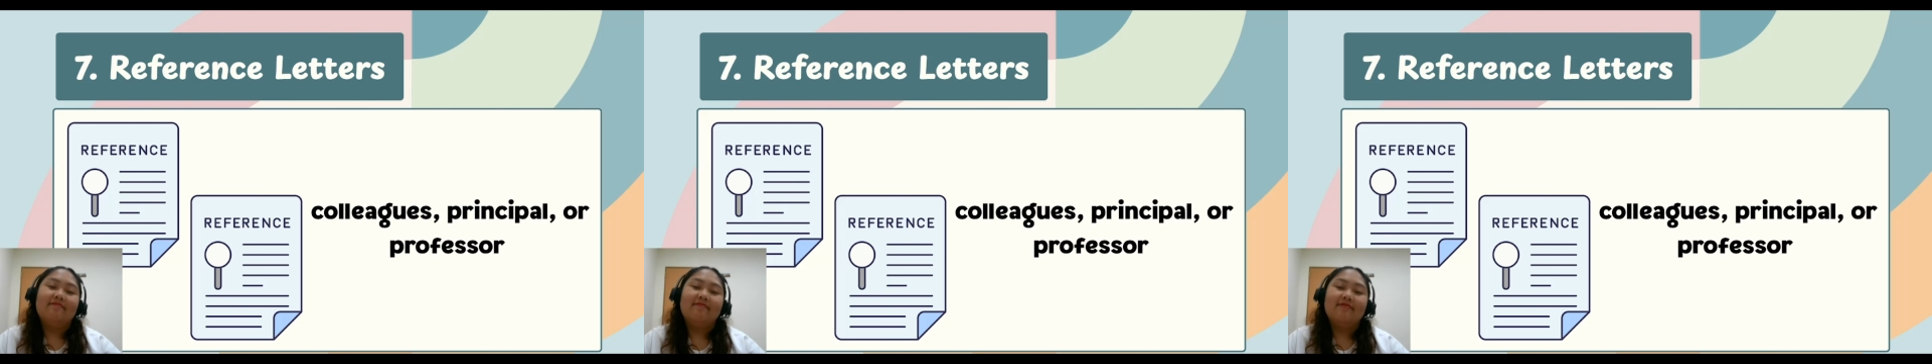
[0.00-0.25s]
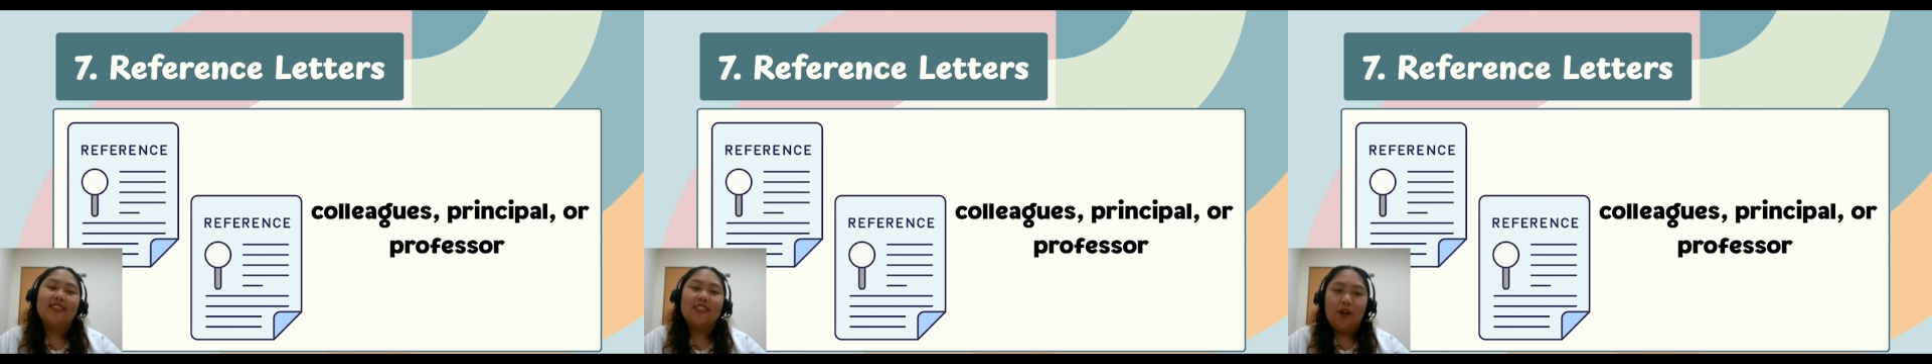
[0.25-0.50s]

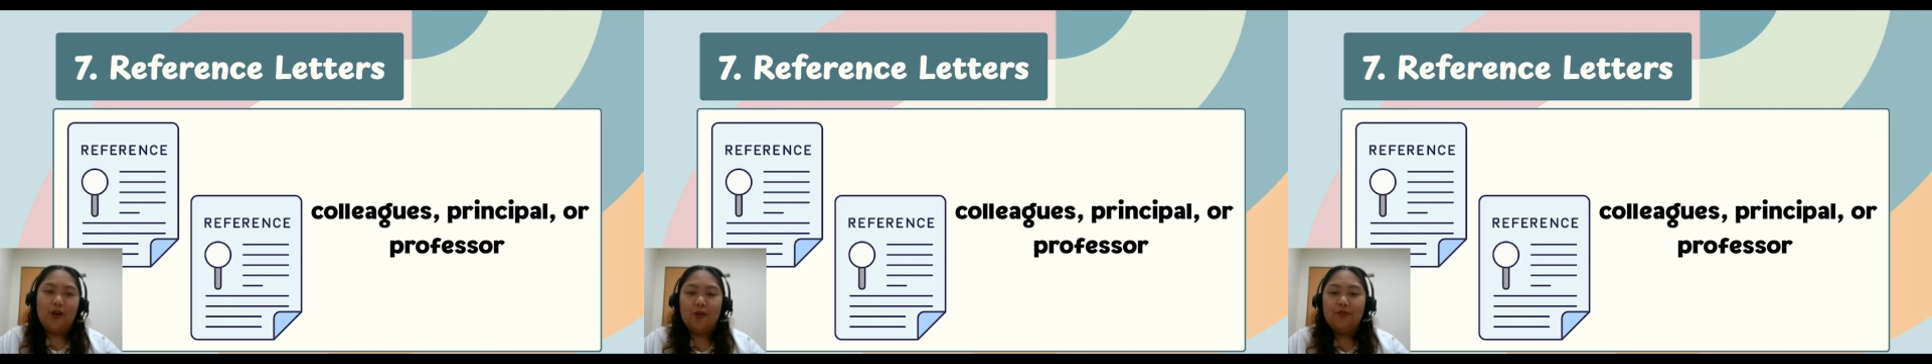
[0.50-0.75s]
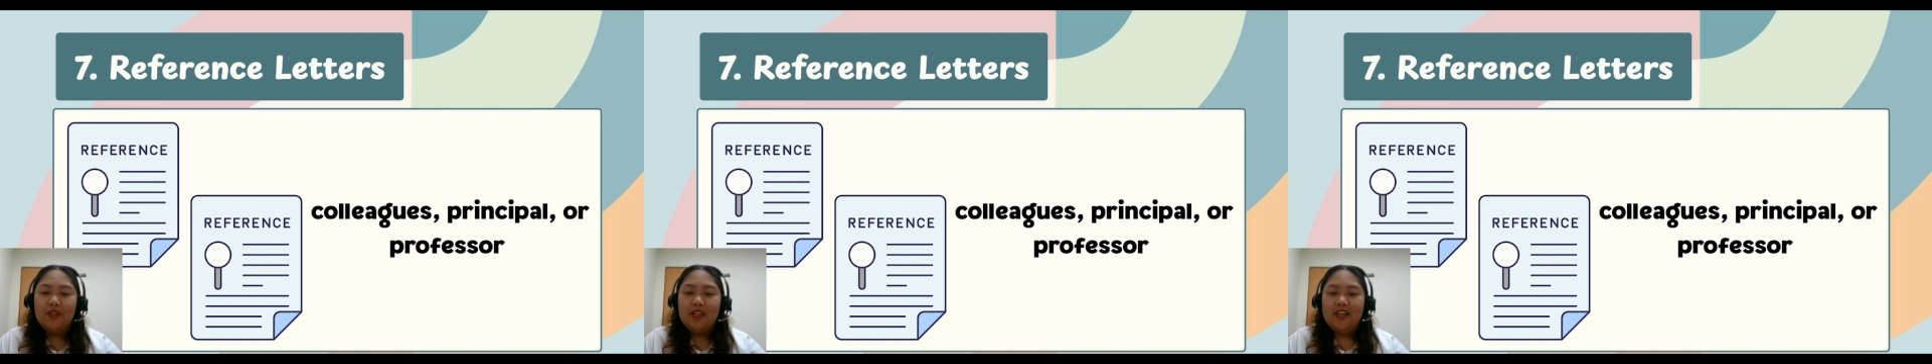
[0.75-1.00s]
So
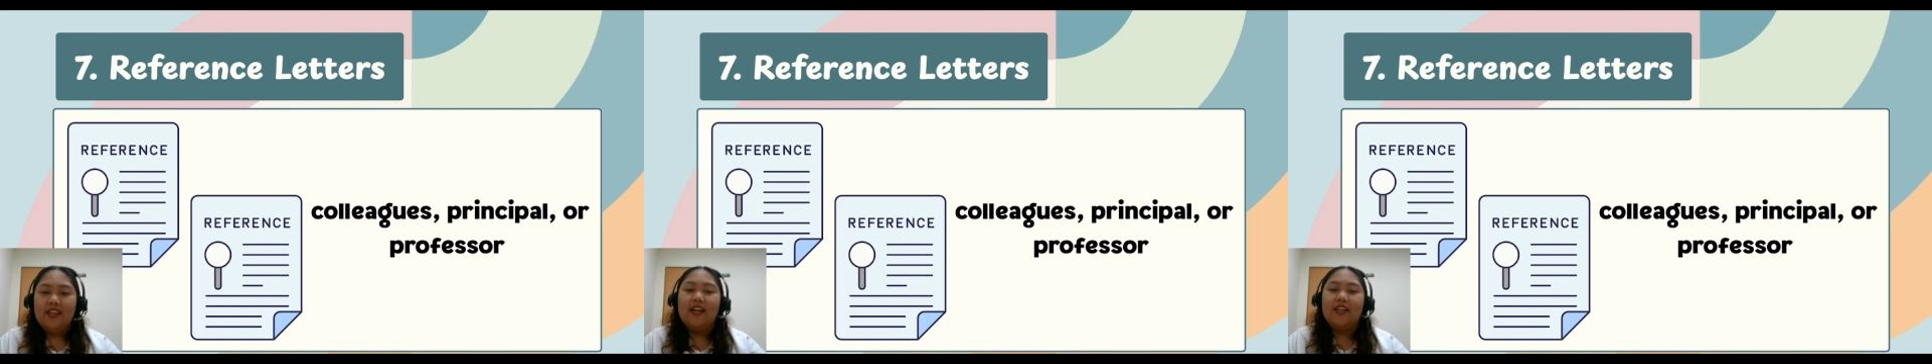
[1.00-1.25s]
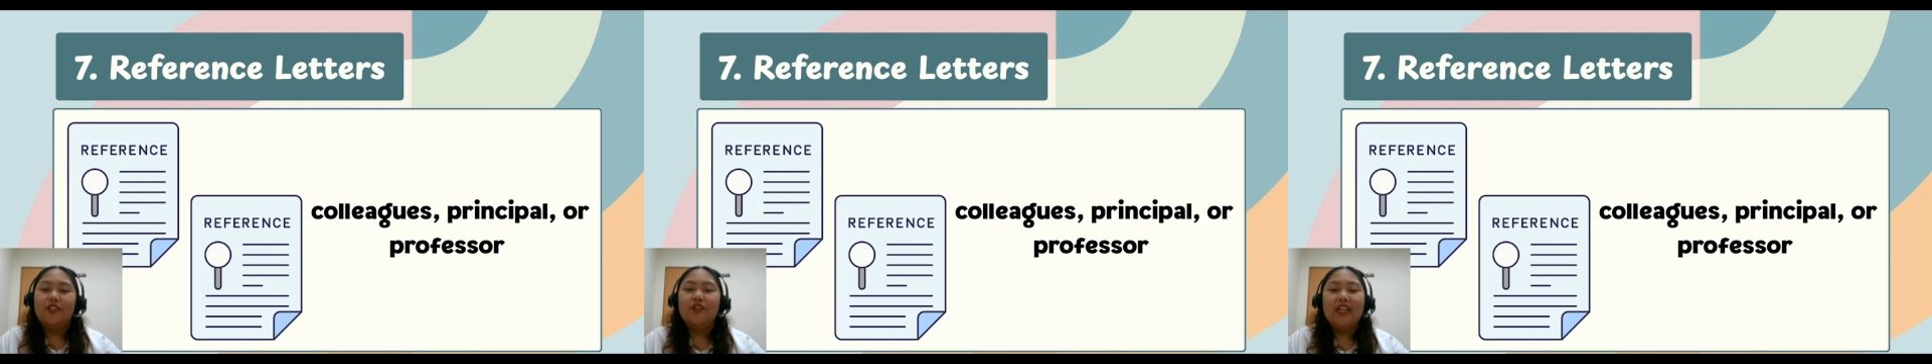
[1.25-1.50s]

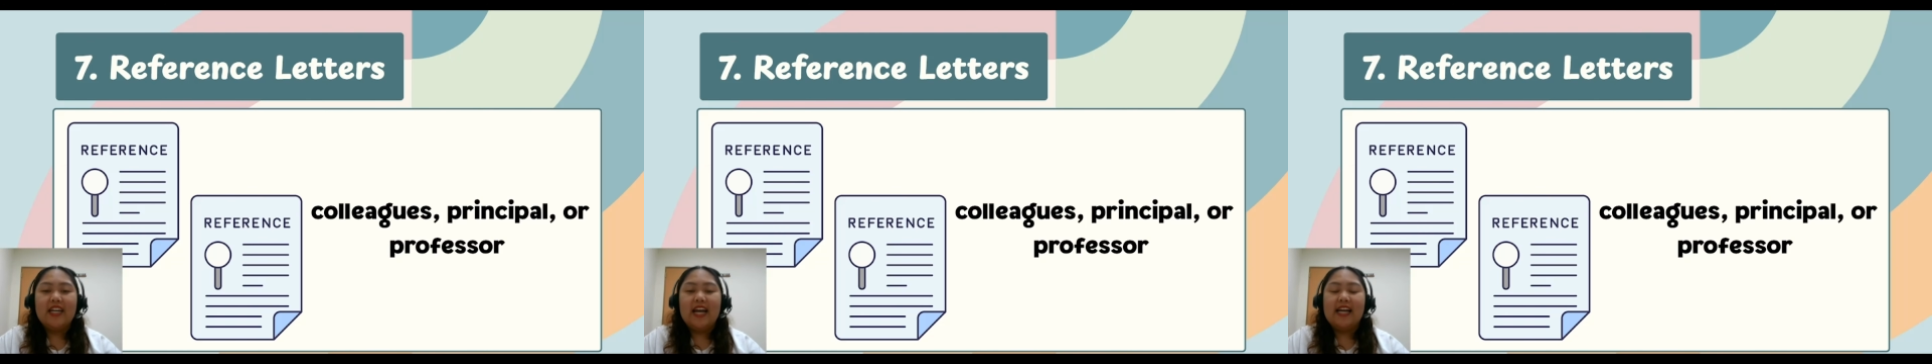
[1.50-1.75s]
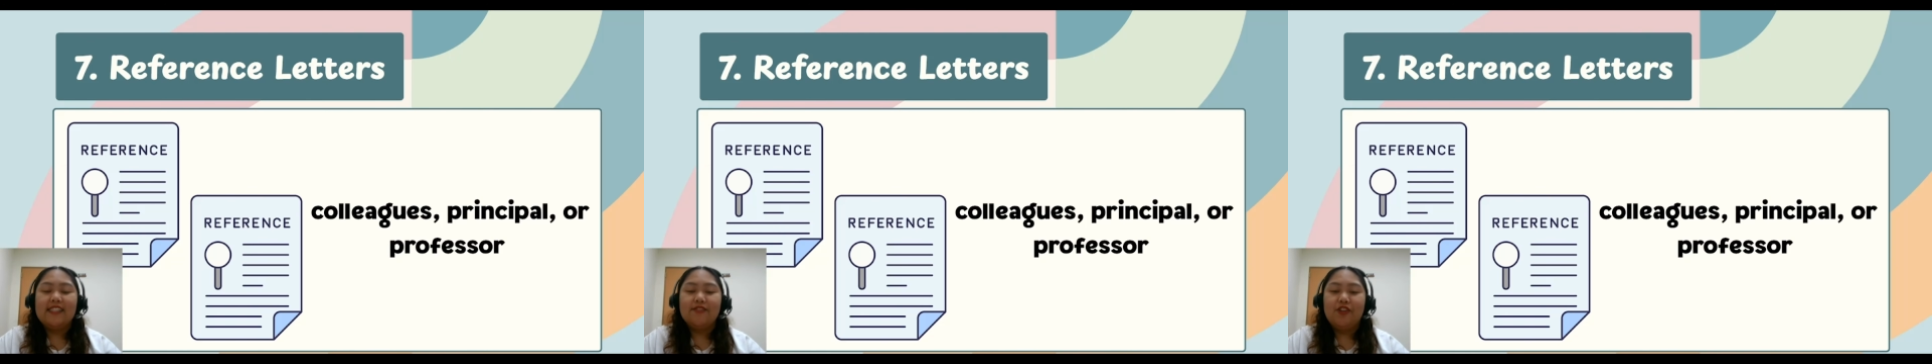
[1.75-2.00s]
yeah, you can
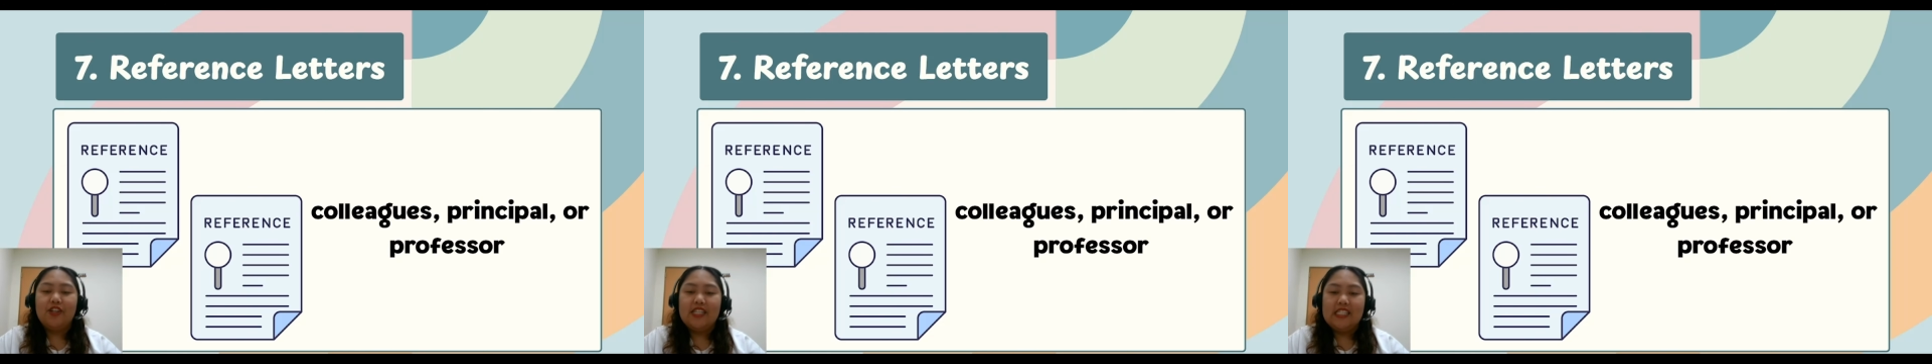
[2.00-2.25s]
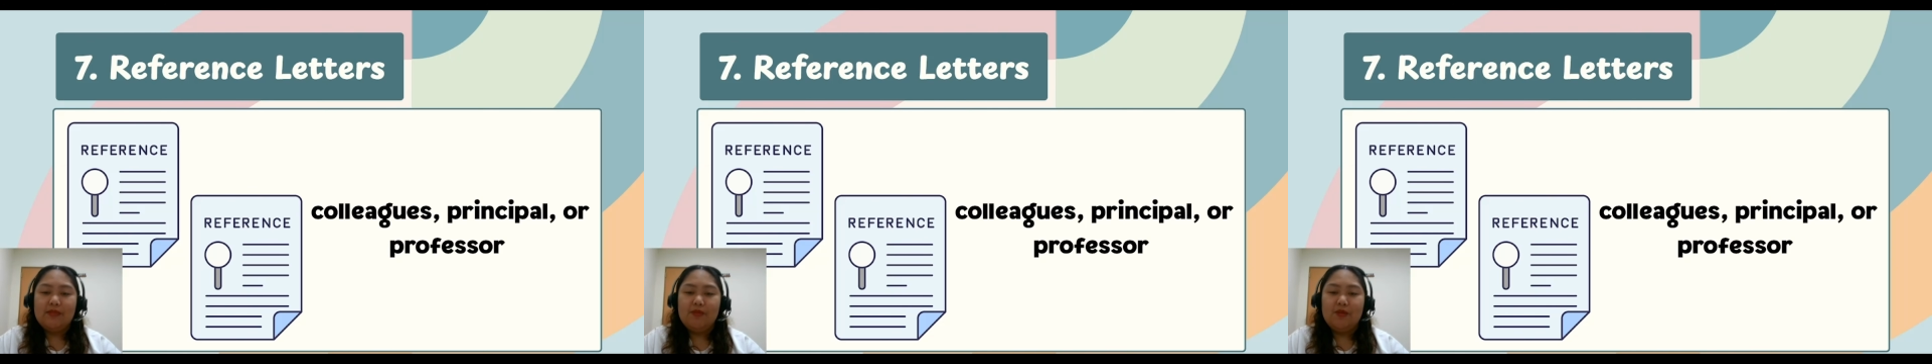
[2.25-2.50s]
ask for
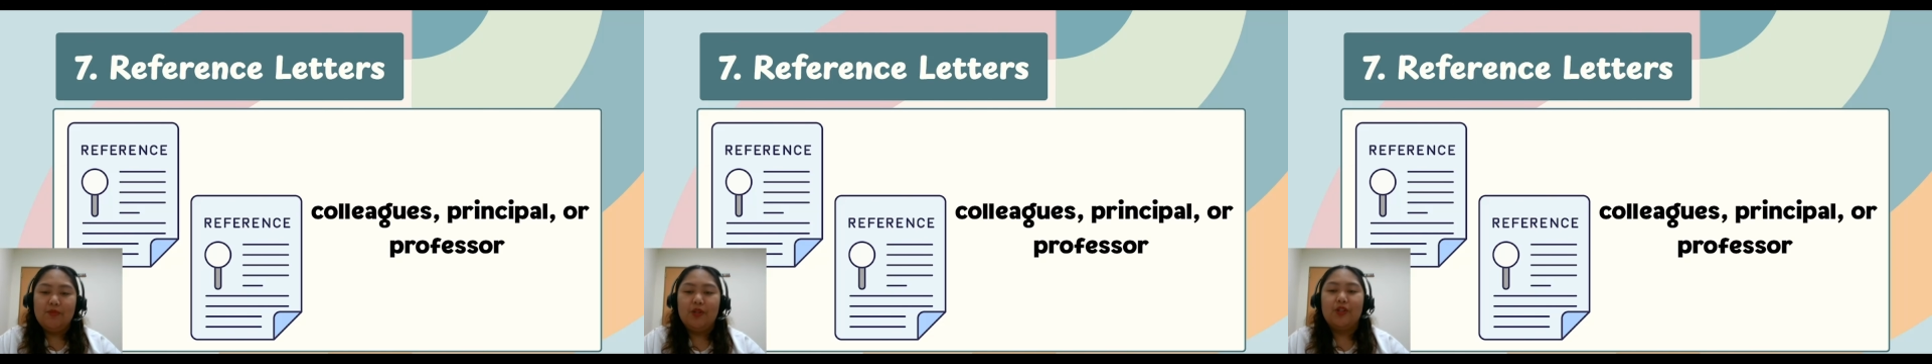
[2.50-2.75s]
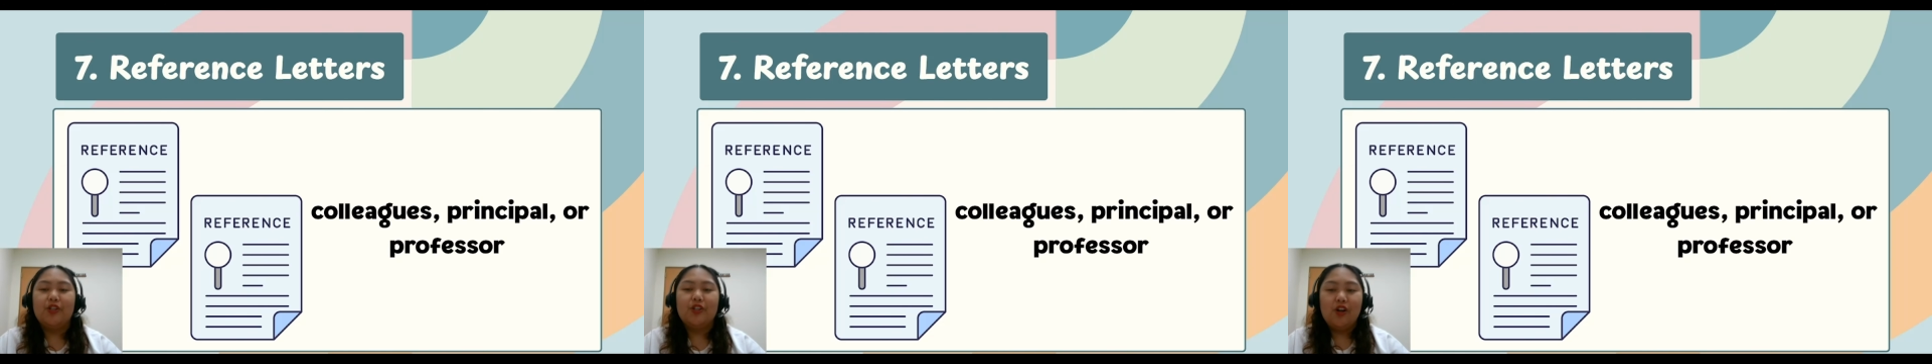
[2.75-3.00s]
these people,
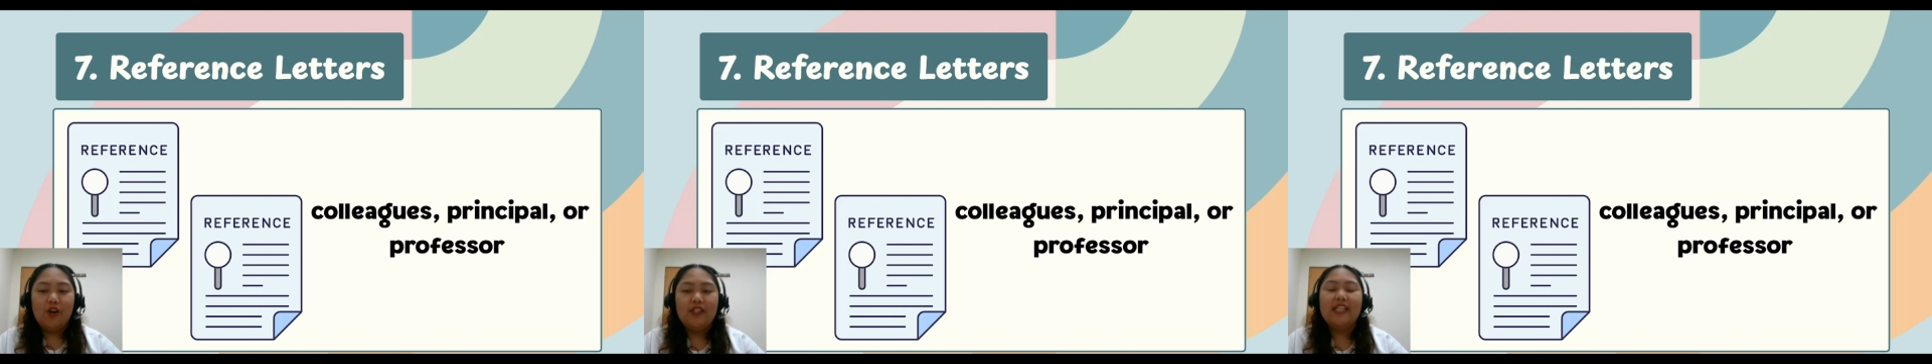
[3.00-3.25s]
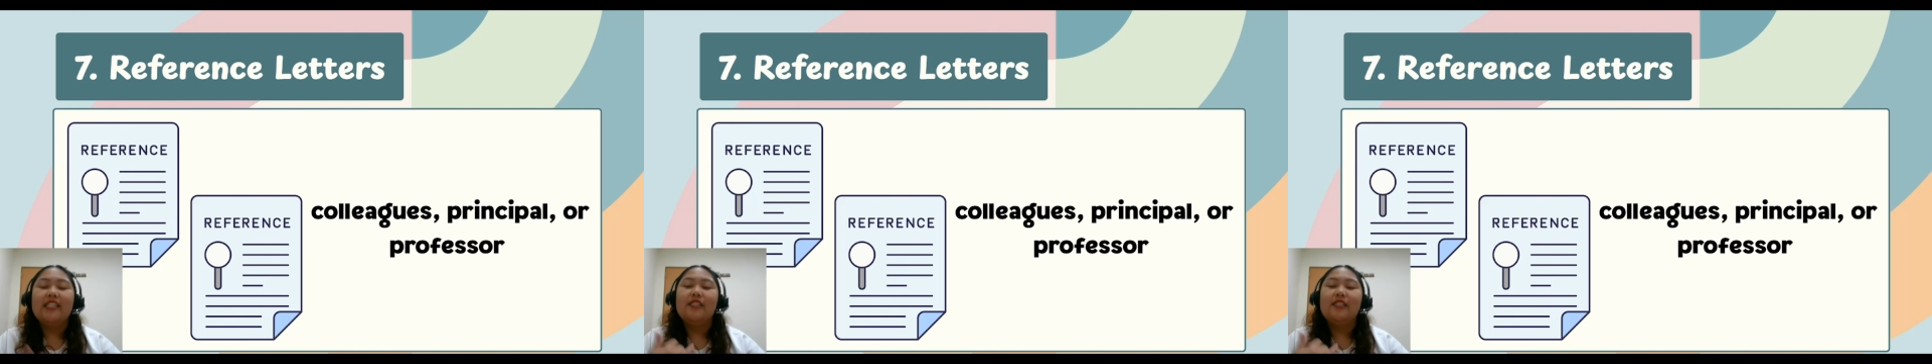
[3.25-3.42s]
your colleagues,